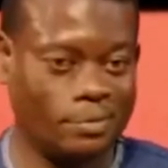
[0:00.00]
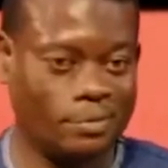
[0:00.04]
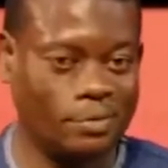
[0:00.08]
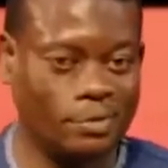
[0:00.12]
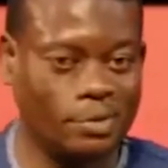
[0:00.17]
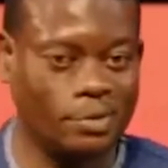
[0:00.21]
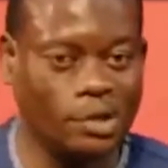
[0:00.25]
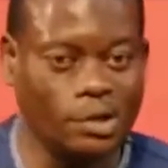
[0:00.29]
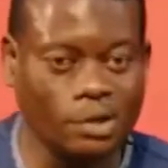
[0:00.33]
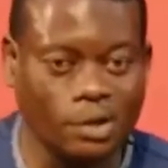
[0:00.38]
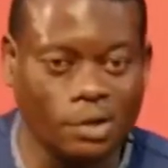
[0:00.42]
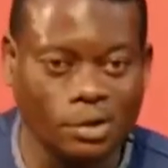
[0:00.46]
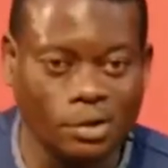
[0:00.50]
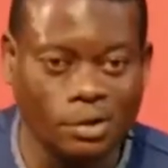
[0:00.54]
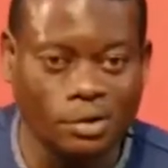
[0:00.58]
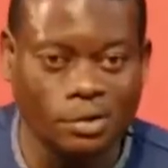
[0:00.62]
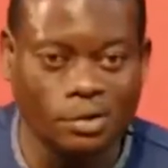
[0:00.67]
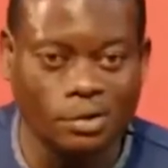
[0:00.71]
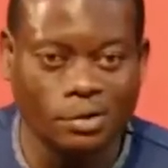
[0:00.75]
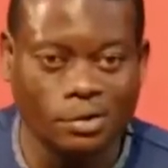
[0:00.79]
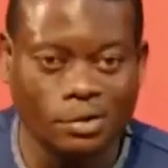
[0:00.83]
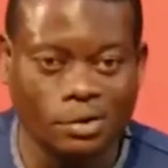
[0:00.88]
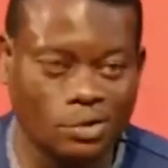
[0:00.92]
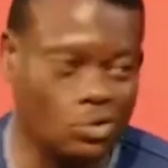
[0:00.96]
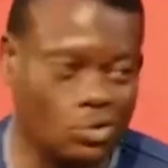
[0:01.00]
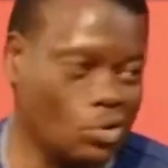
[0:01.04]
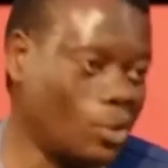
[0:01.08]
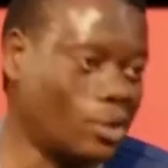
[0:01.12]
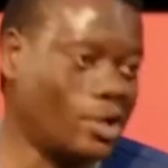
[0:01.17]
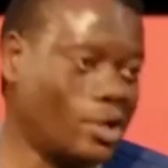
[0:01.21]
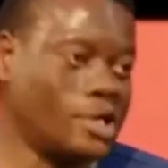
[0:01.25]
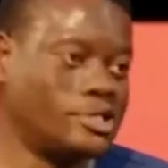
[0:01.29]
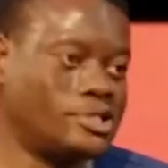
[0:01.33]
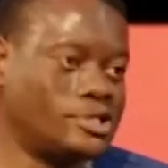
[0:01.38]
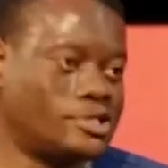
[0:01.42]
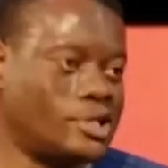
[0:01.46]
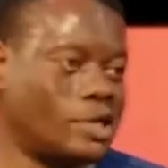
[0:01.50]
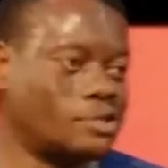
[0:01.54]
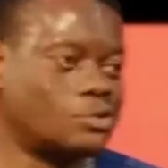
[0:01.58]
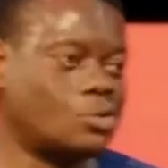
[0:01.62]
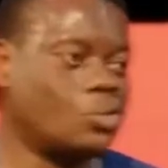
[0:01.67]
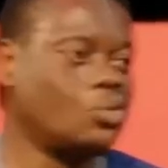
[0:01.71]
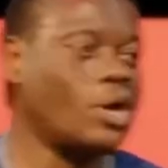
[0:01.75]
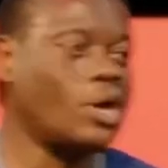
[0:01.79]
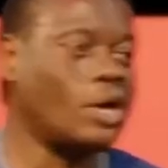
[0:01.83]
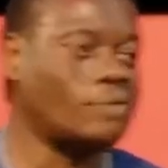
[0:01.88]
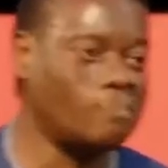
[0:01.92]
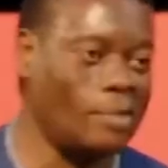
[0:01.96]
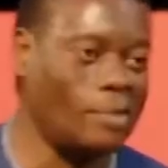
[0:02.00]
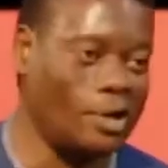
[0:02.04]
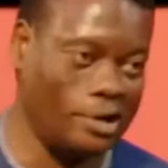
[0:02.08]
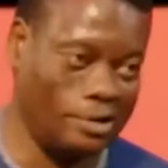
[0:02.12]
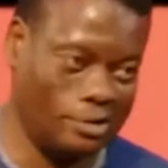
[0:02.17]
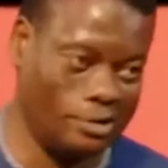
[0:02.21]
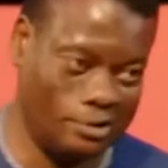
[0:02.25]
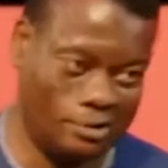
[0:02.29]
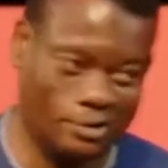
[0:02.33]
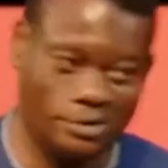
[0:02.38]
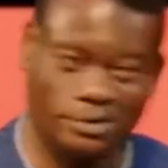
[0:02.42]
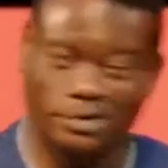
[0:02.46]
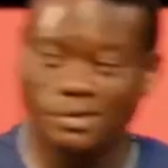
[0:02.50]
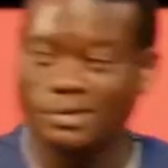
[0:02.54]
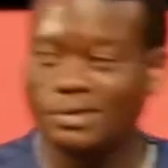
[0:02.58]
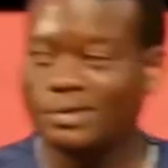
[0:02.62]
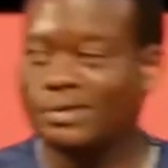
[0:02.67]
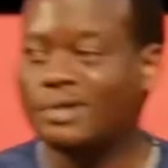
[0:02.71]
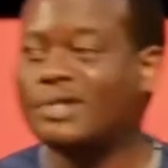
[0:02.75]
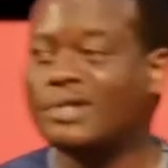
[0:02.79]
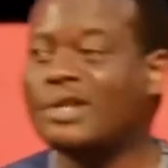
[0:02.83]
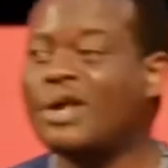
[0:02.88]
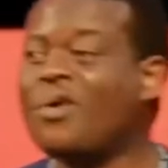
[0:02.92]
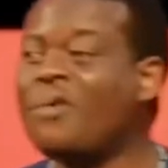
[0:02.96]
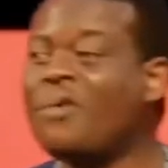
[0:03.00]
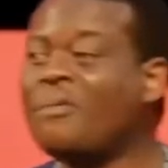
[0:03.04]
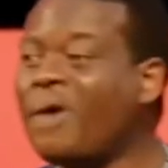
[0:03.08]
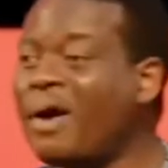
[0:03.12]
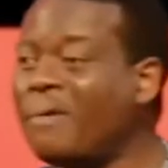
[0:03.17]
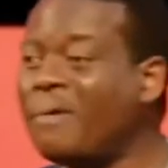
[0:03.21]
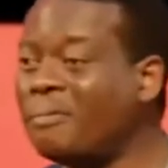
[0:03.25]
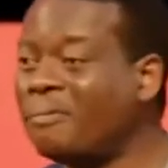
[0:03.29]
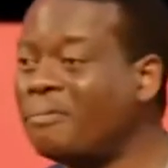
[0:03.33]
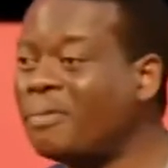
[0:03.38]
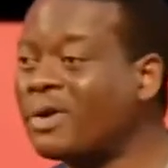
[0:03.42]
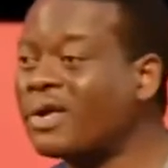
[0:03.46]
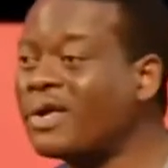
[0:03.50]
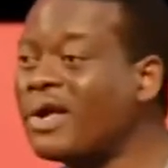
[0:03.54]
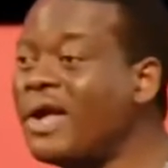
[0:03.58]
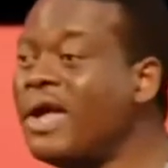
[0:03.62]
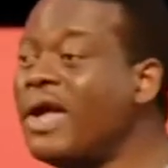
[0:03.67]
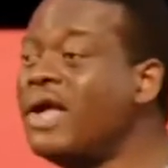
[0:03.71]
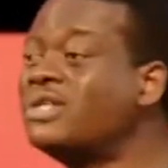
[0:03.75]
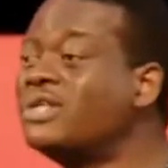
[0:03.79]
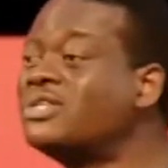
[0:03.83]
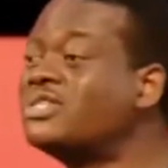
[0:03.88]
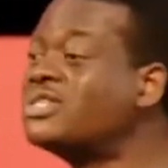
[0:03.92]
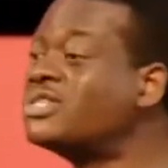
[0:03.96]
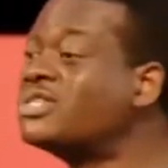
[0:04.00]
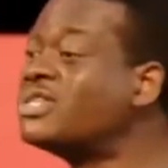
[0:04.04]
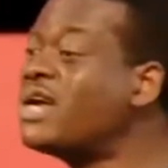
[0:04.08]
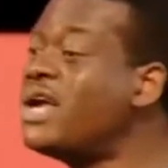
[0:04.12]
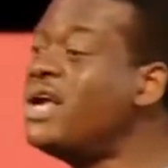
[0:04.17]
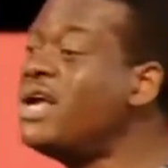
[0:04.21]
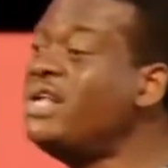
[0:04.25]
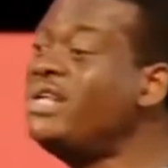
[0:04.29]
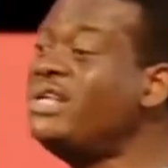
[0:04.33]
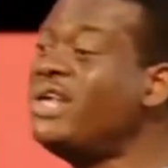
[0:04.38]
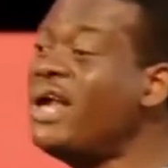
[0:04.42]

Huh? Your guess is as good as mine. The woman, a strange